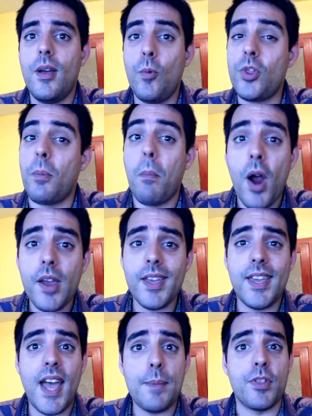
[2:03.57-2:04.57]
With a
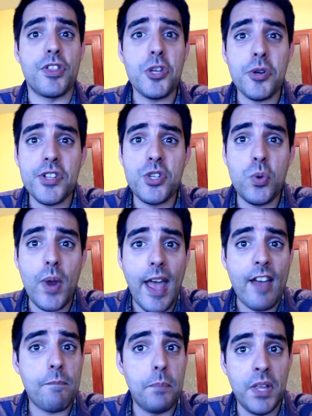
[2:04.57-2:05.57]
market cap of
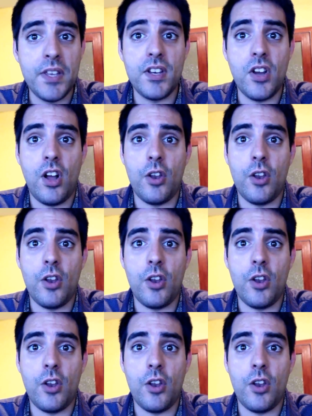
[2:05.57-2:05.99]
$32.5 billion,